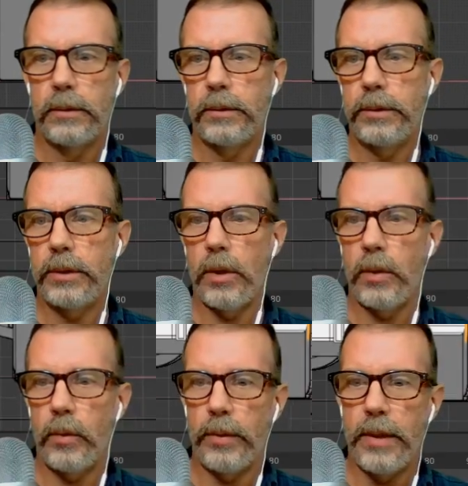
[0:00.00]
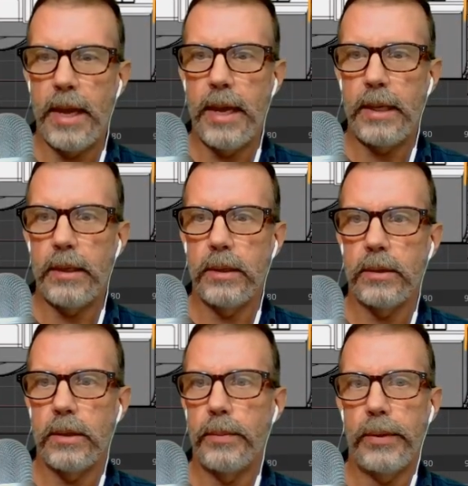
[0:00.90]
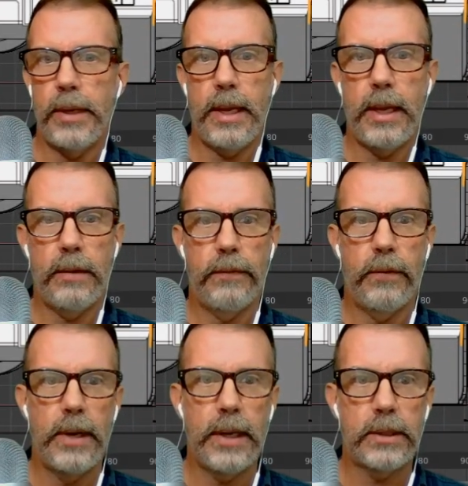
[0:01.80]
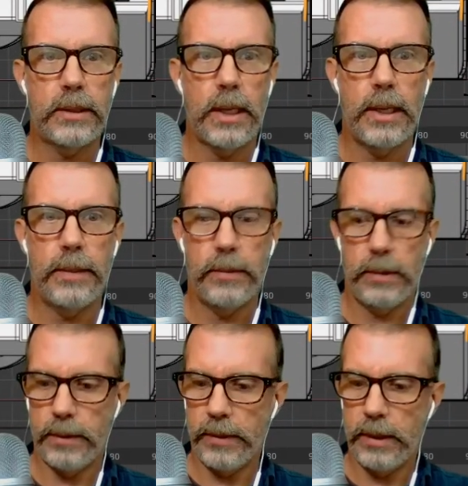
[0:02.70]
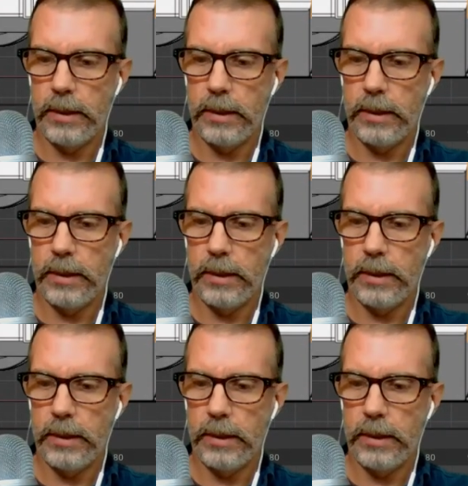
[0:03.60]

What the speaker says: So that is the plan for next time. Let me